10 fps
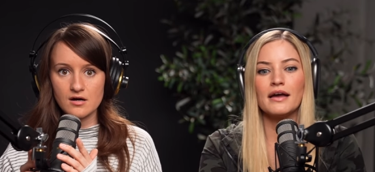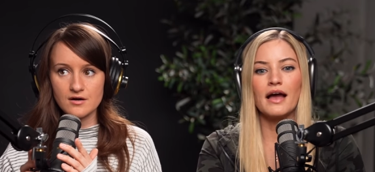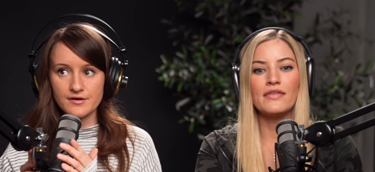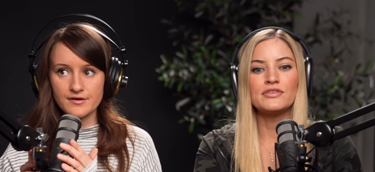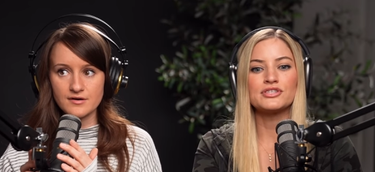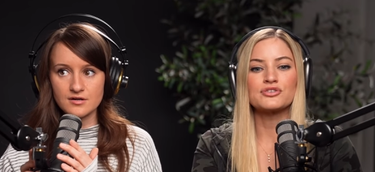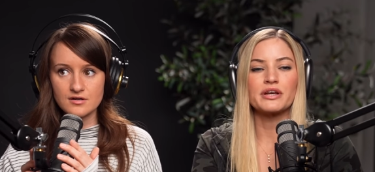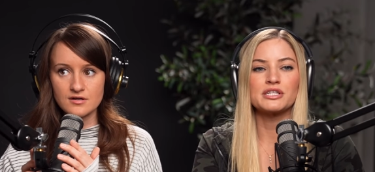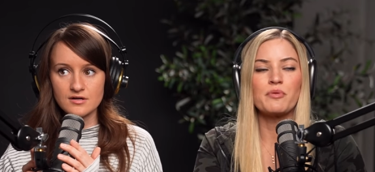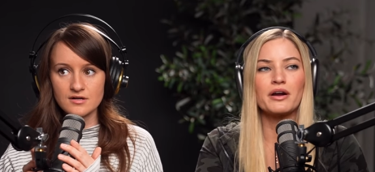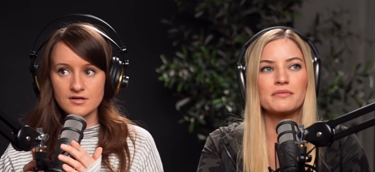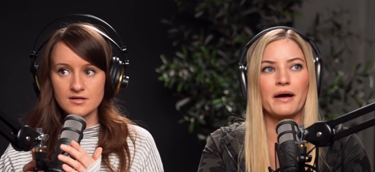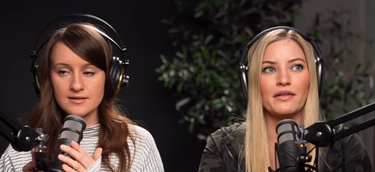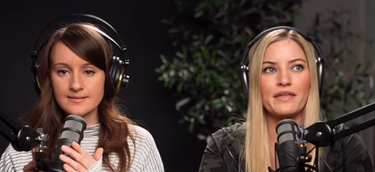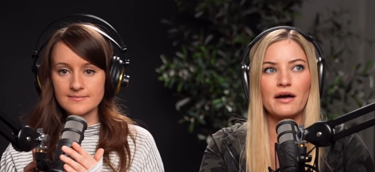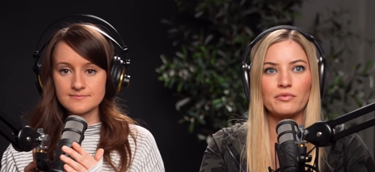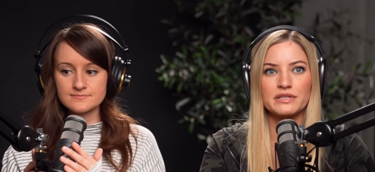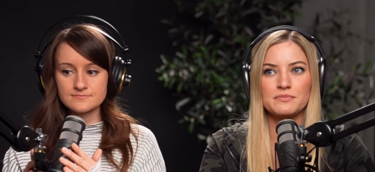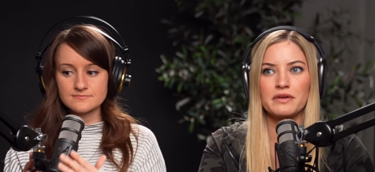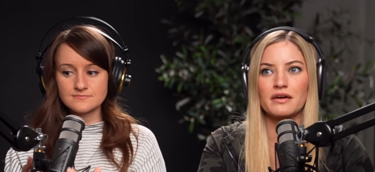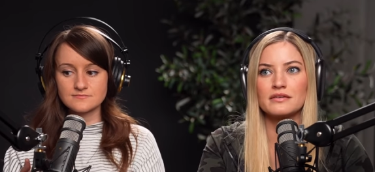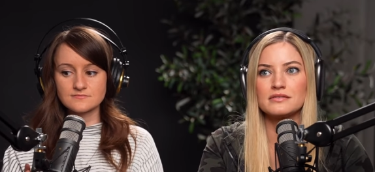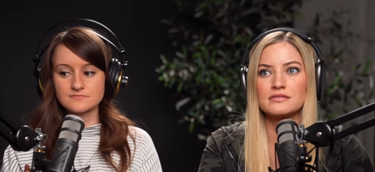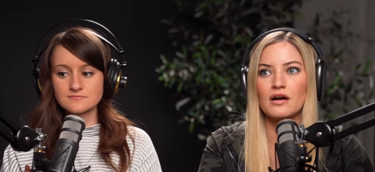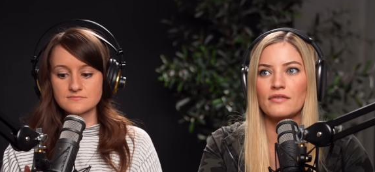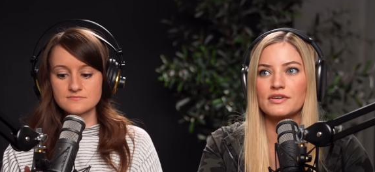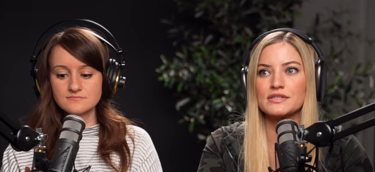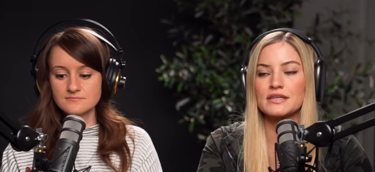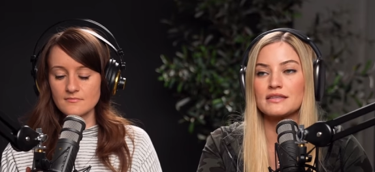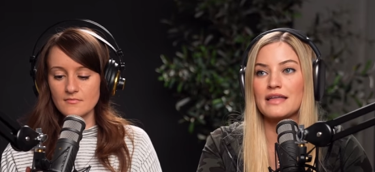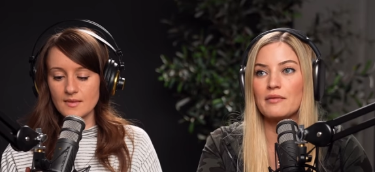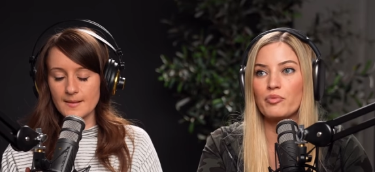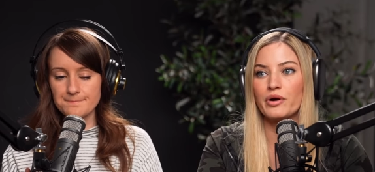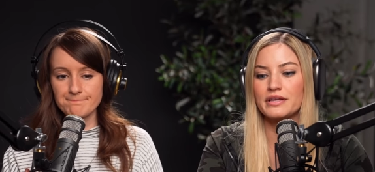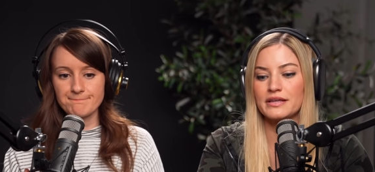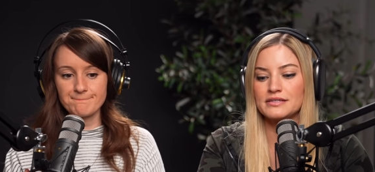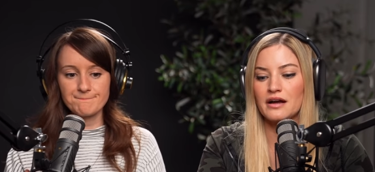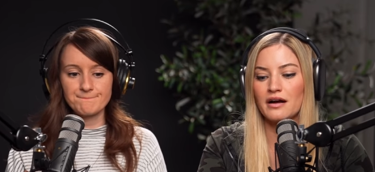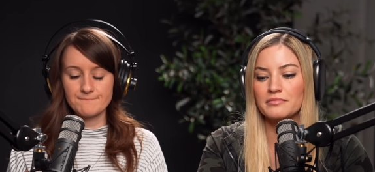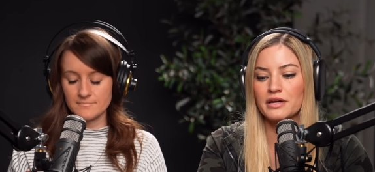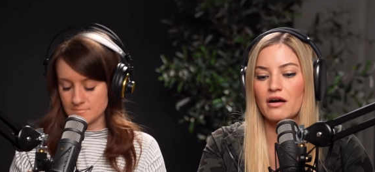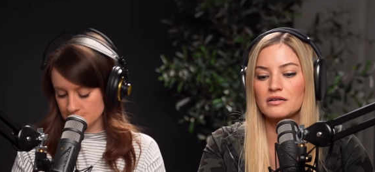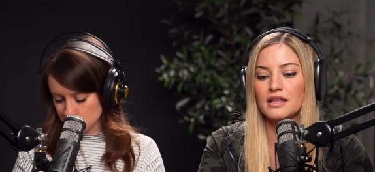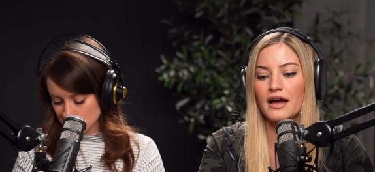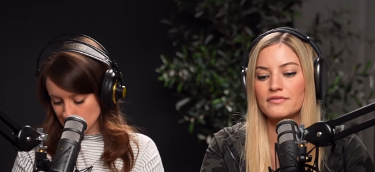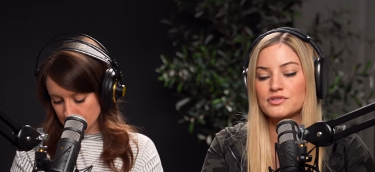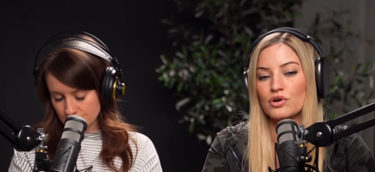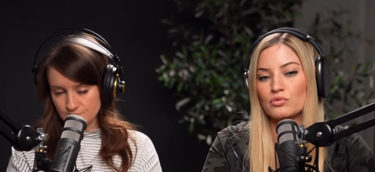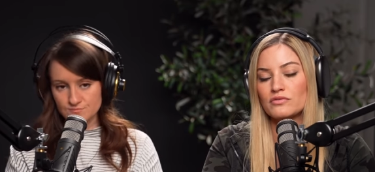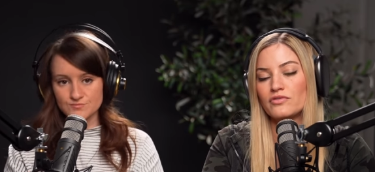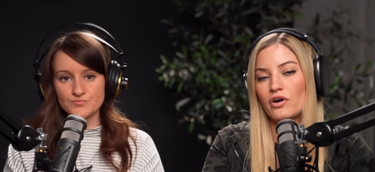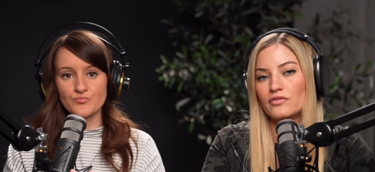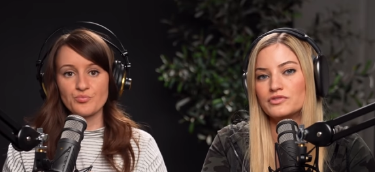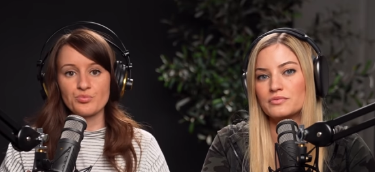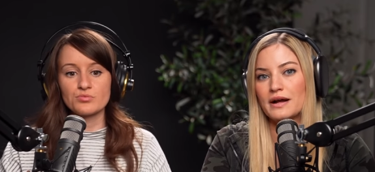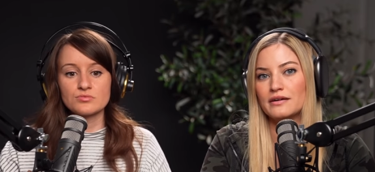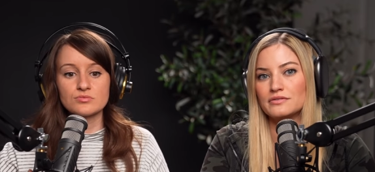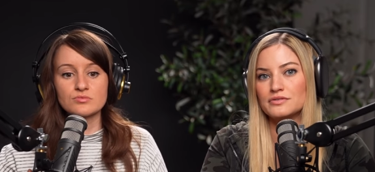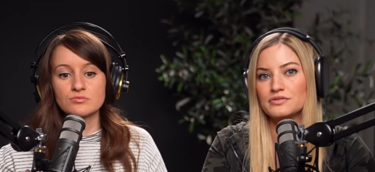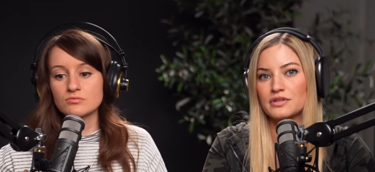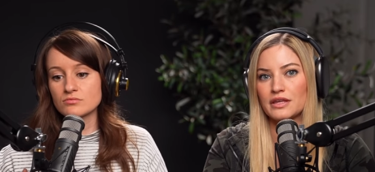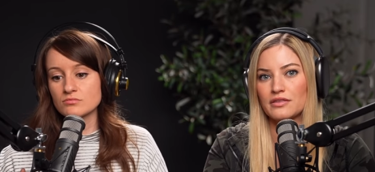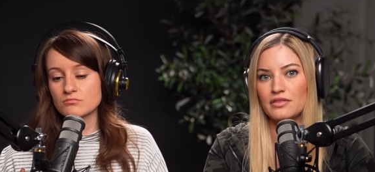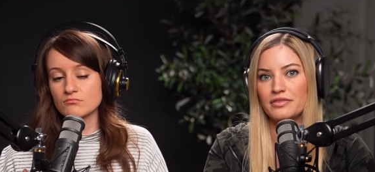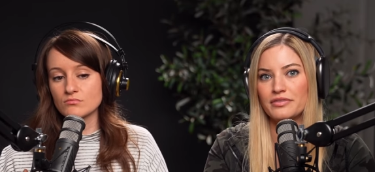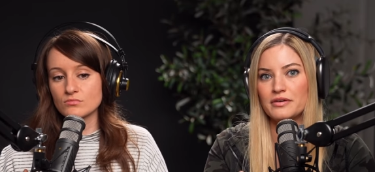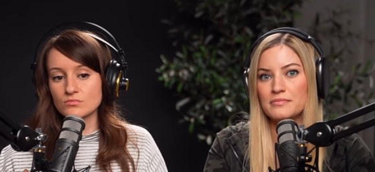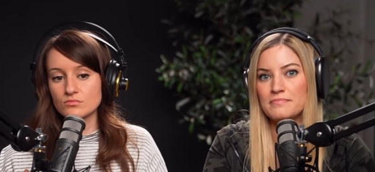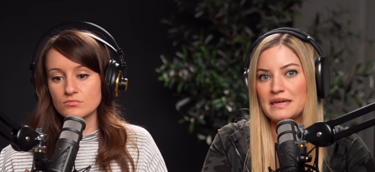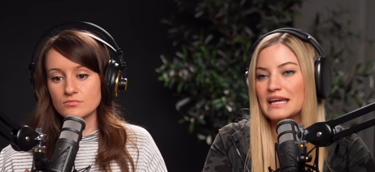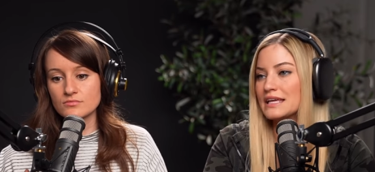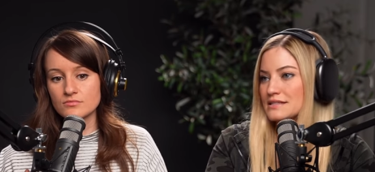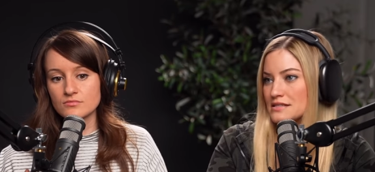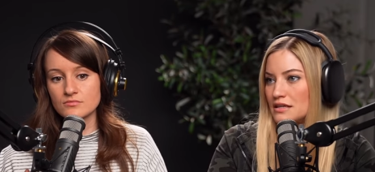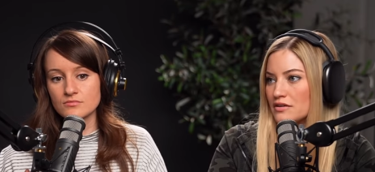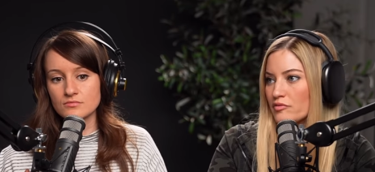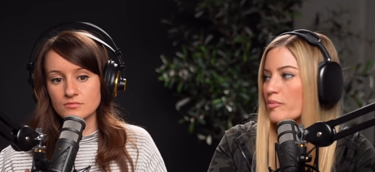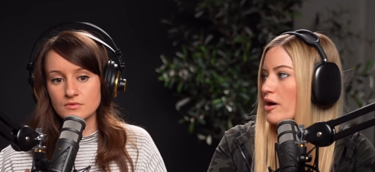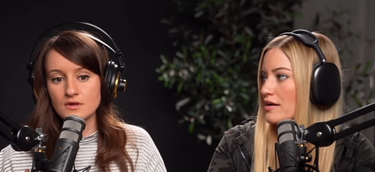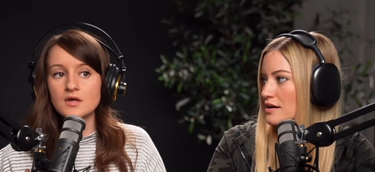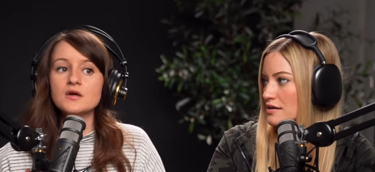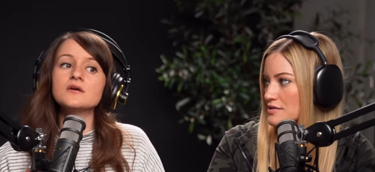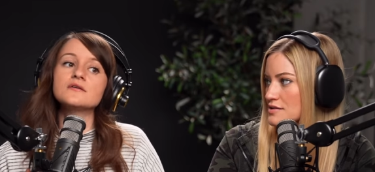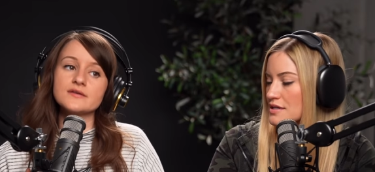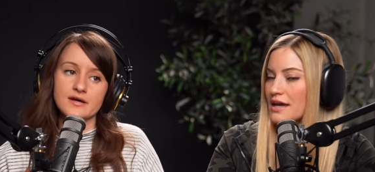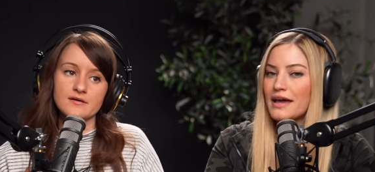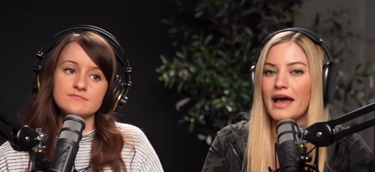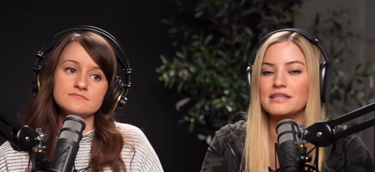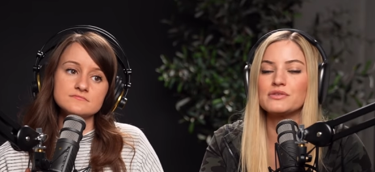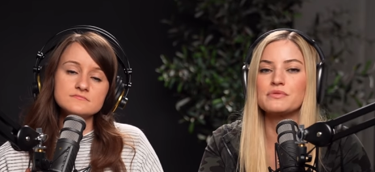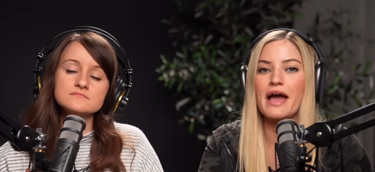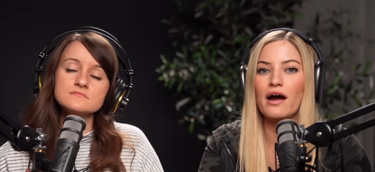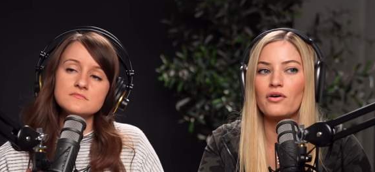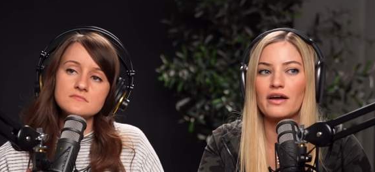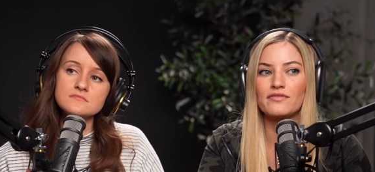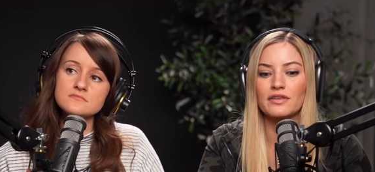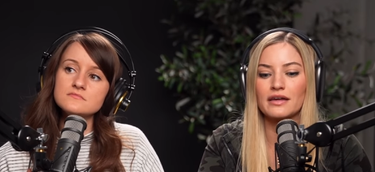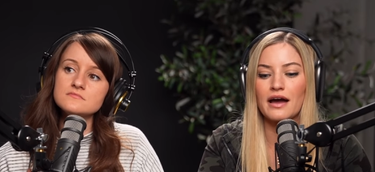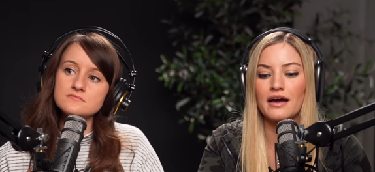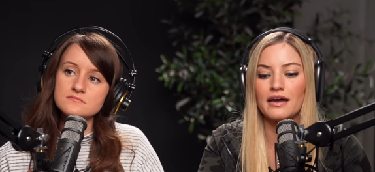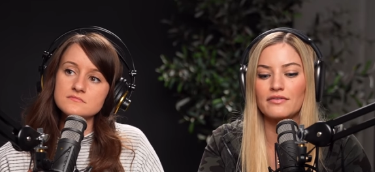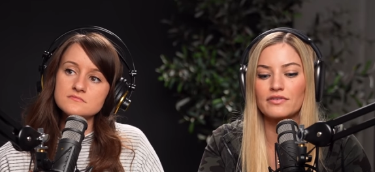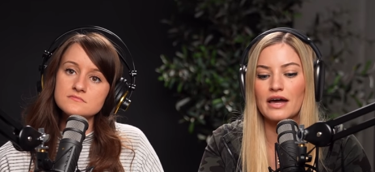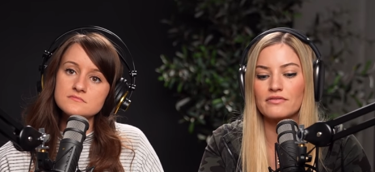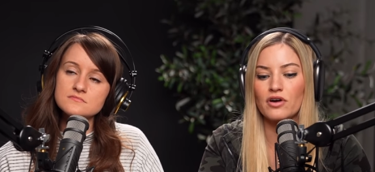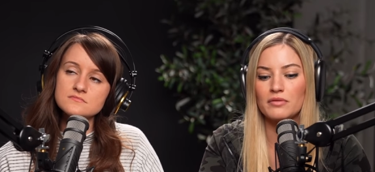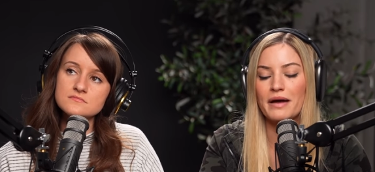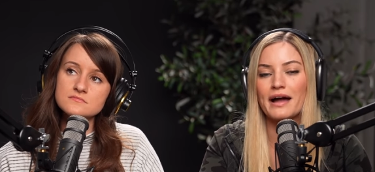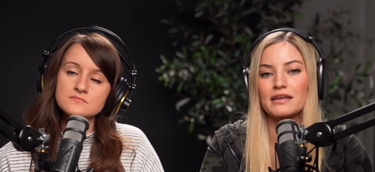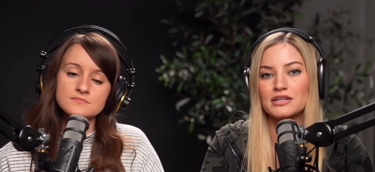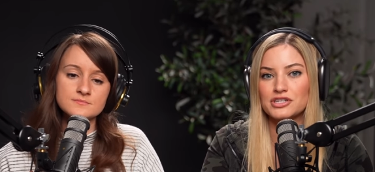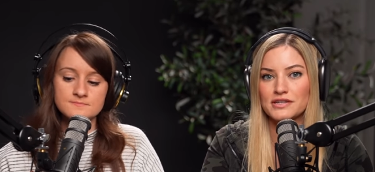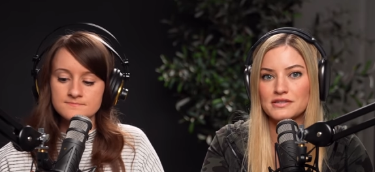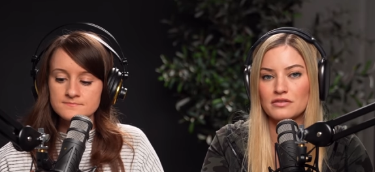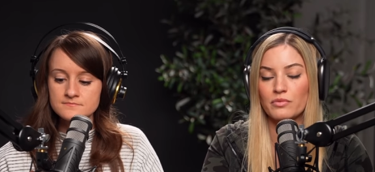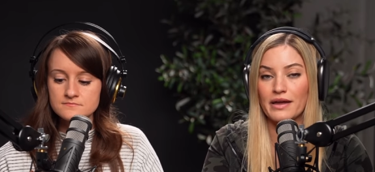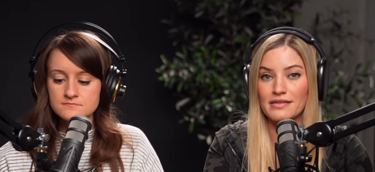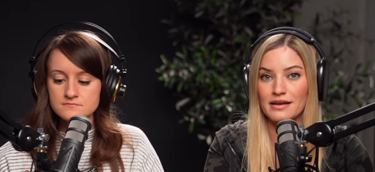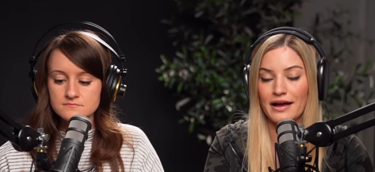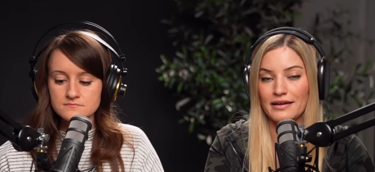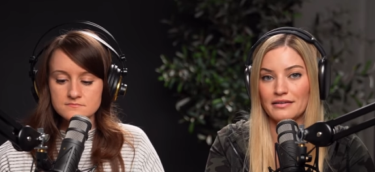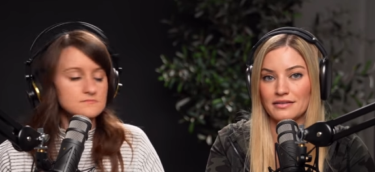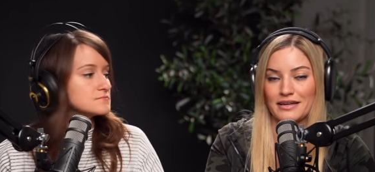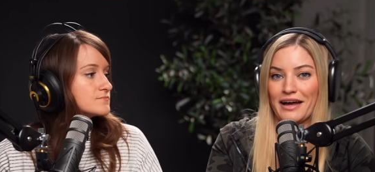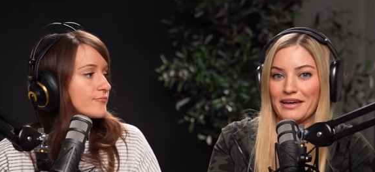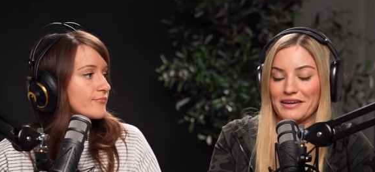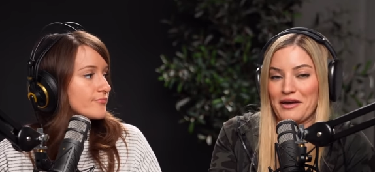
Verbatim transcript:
Speaker 1: and the strange part about that was because obviously at that point in time, like our lives so revolved around like the immediacy of products. Yeah. And so now I feel like I've kind of gone back and adjusted the way that I like I